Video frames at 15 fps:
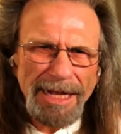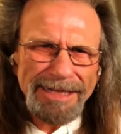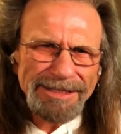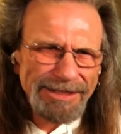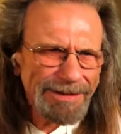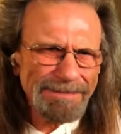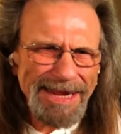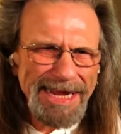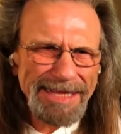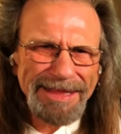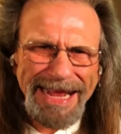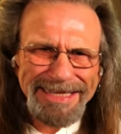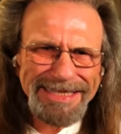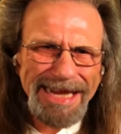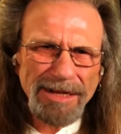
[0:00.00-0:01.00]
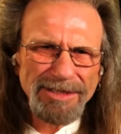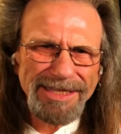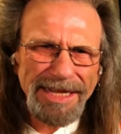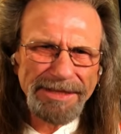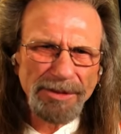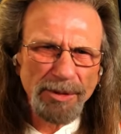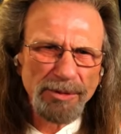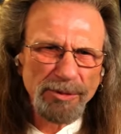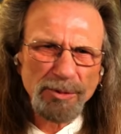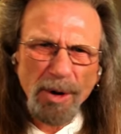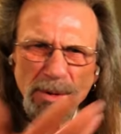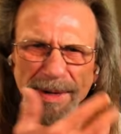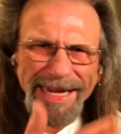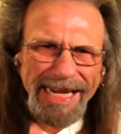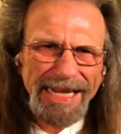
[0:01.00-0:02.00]
To me, that sounds like they're
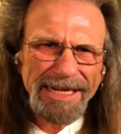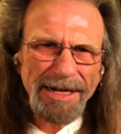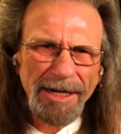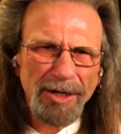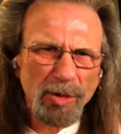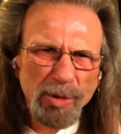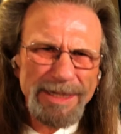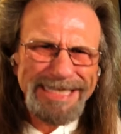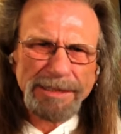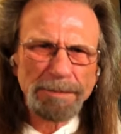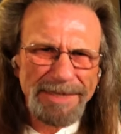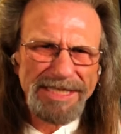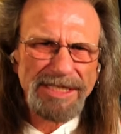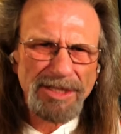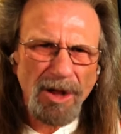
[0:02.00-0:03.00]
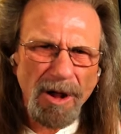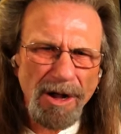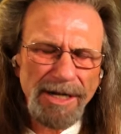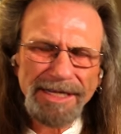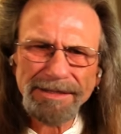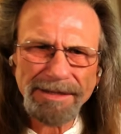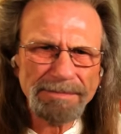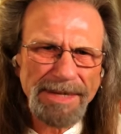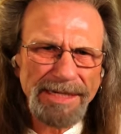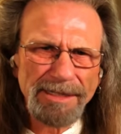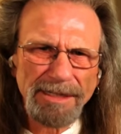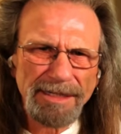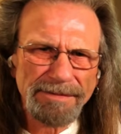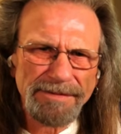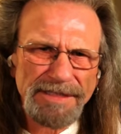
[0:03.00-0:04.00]
throwing in a Christmas song in the
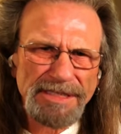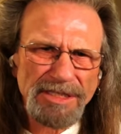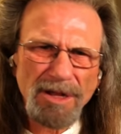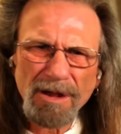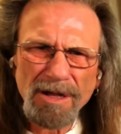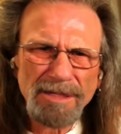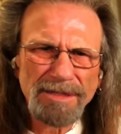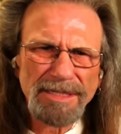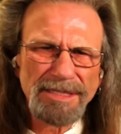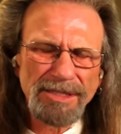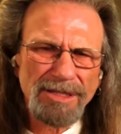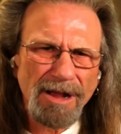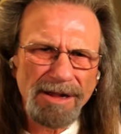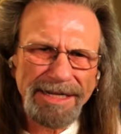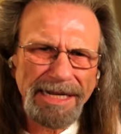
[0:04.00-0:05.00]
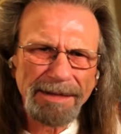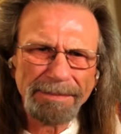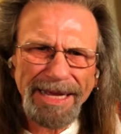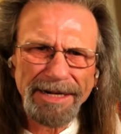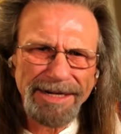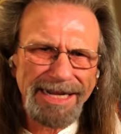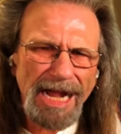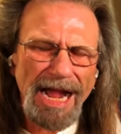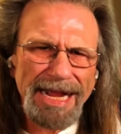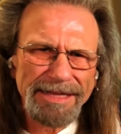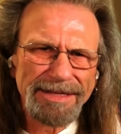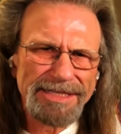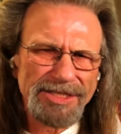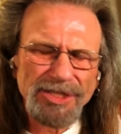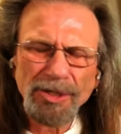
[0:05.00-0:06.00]
middle of a song that's talking about a guy
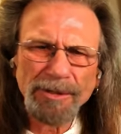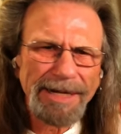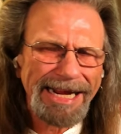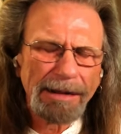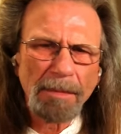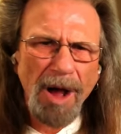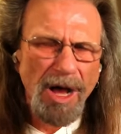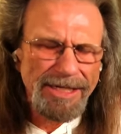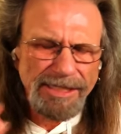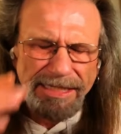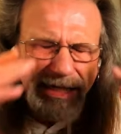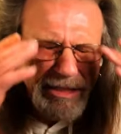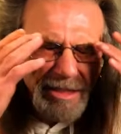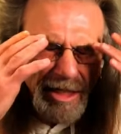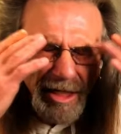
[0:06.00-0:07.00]
that's turning him on to